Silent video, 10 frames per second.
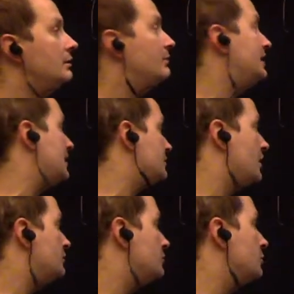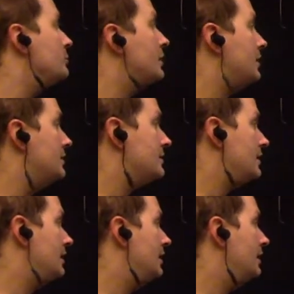but that's not true because
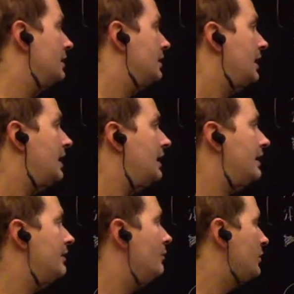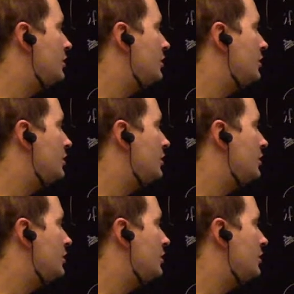we